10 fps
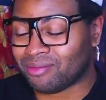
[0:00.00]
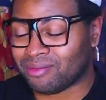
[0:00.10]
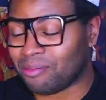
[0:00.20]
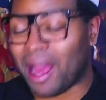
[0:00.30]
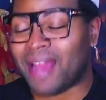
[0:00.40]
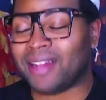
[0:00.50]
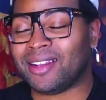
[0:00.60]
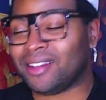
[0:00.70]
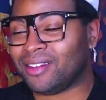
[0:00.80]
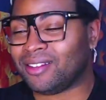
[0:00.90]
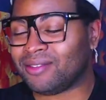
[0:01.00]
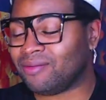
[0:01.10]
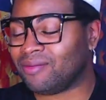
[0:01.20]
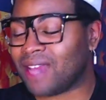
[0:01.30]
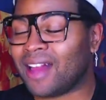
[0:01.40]
binding
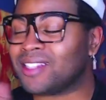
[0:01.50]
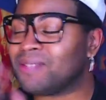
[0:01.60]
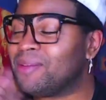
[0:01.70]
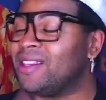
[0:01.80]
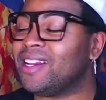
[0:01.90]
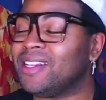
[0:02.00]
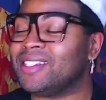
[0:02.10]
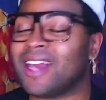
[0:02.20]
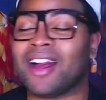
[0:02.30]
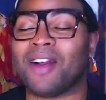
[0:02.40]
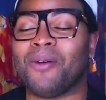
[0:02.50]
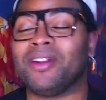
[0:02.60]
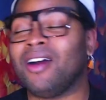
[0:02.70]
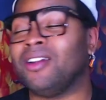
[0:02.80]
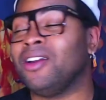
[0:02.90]
talisman that he's got going
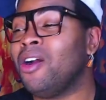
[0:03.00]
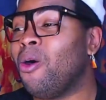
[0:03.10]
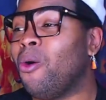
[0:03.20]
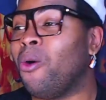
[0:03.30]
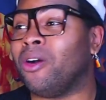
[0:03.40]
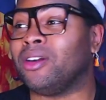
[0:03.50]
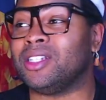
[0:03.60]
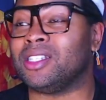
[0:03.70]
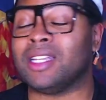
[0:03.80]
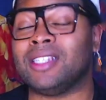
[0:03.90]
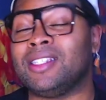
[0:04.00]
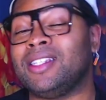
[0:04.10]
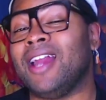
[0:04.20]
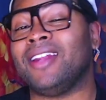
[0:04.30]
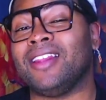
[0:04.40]
on, or just
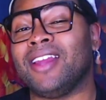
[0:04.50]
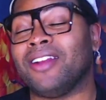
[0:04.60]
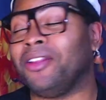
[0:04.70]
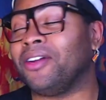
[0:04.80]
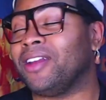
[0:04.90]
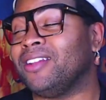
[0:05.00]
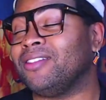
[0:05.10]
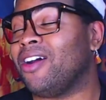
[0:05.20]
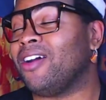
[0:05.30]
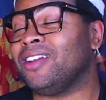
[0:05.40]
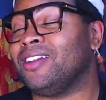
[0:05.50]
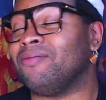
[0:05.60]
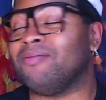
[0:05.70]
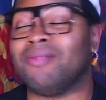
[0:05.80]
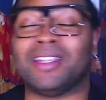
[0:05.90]
standing there looking, talking to
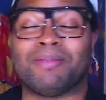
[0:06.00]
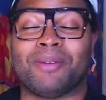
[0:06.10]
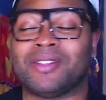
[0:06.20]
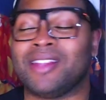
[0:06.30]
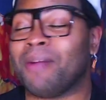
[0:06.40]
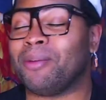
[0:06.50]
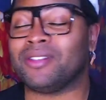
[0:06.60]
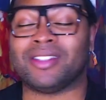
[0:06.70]
this person, that person,